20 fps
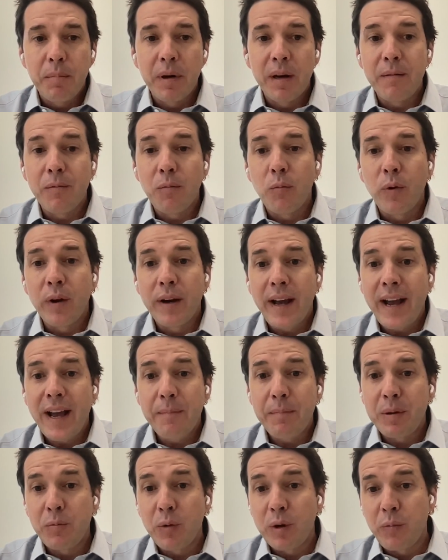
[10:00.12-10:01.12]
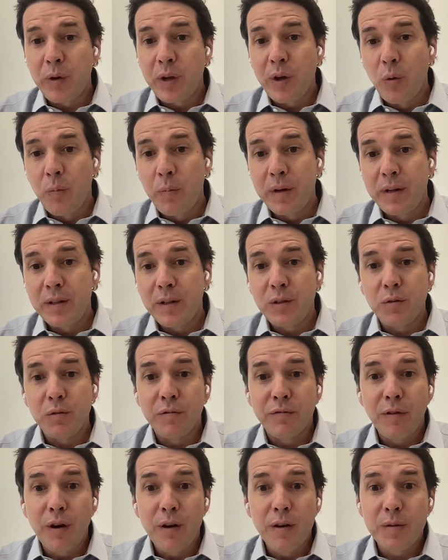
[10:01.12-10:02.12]
But what happened when we opened it too
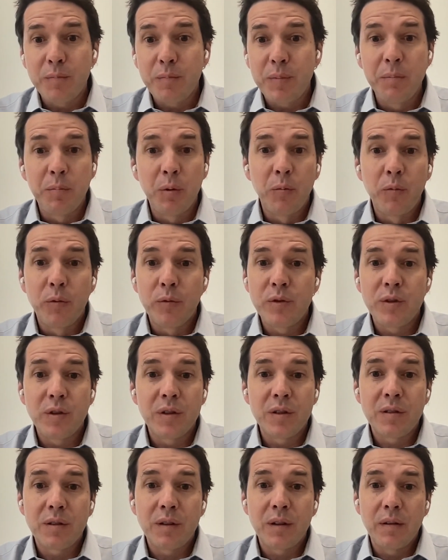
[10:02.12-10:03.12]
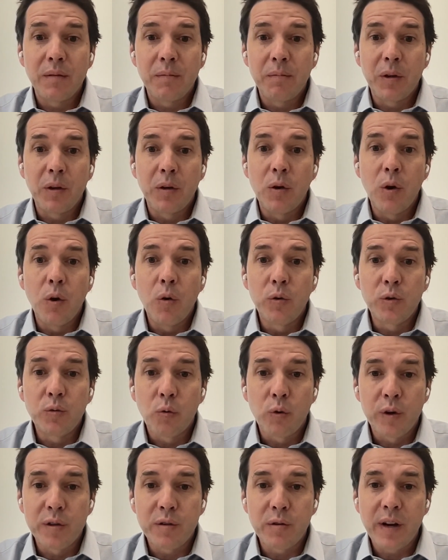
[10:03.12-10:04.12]
far is people would just go
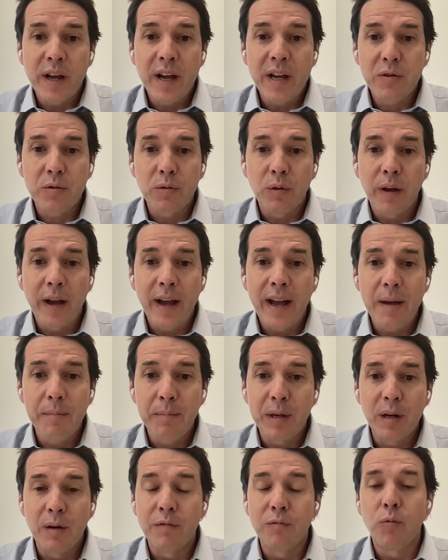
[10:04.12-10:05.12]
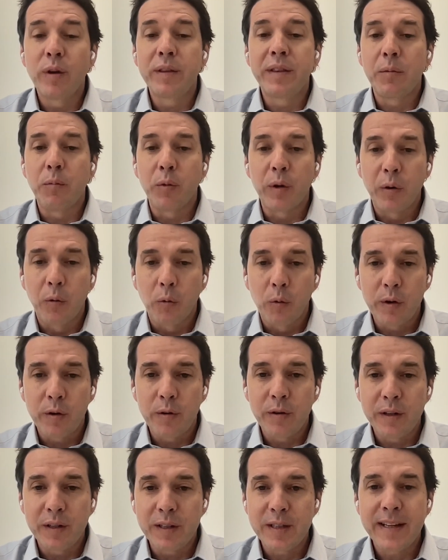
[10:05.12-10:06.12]
towards their natural habit of what they would order
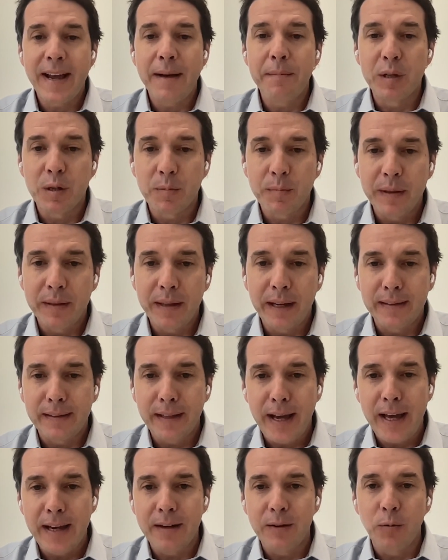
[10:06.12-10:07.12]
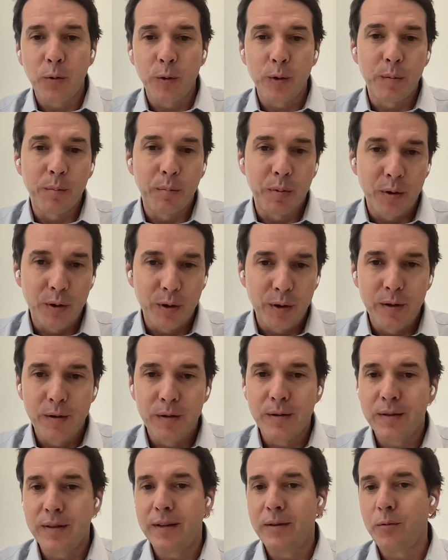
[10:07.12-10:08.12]
in an establishment like that, and order
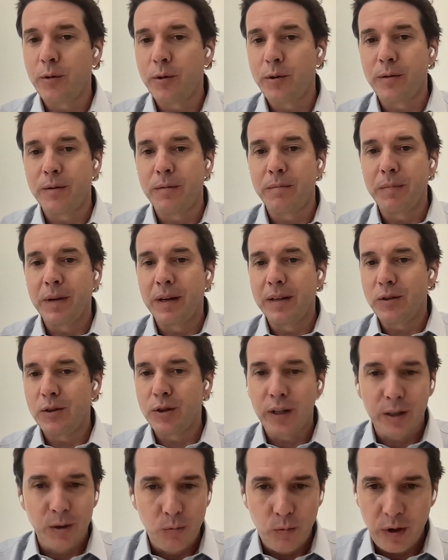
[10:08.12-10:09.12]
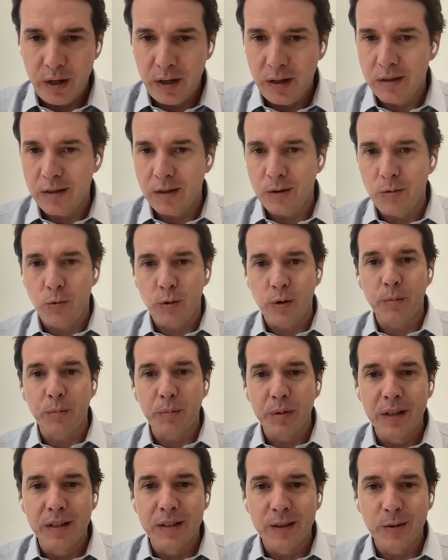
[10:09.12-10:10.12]
burgers and order chicken wings and order
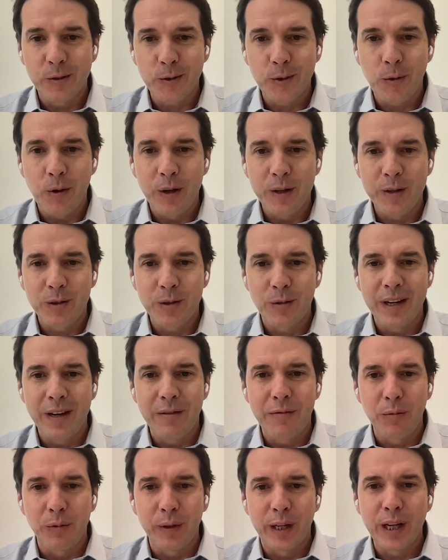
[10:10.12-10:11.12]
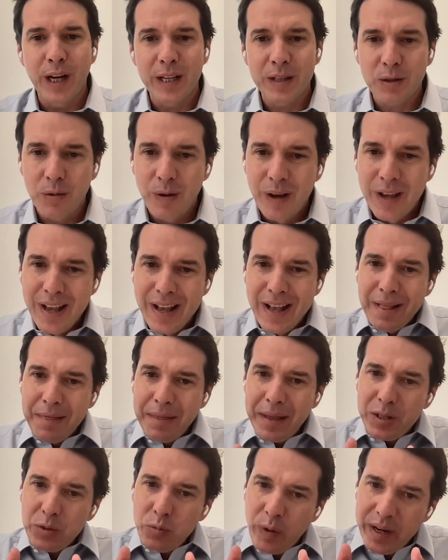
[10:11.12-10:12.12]
pizza and so on. So it never really got. So
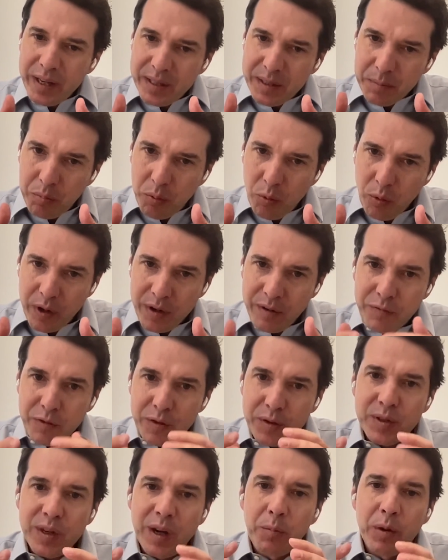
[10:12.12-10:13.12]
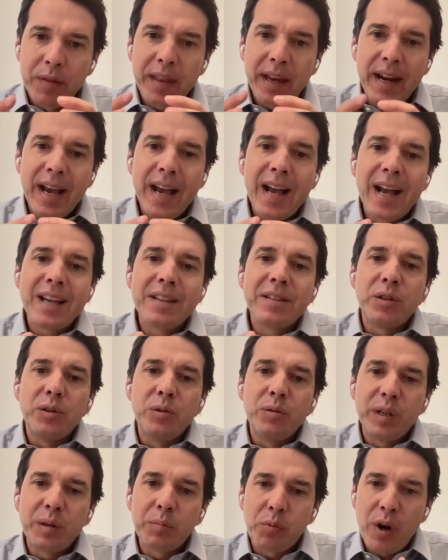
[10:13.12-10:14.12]
that's why it's important for someone that has a
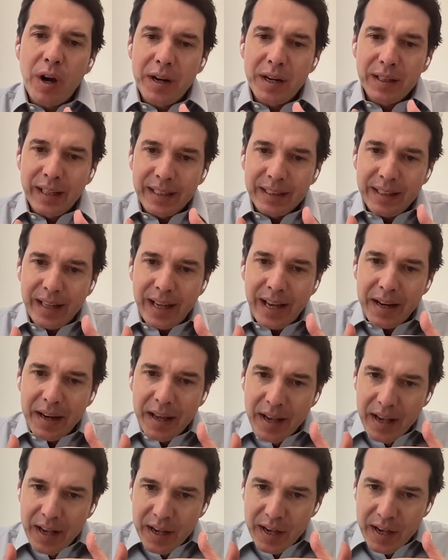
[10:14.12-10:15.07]
unique product like that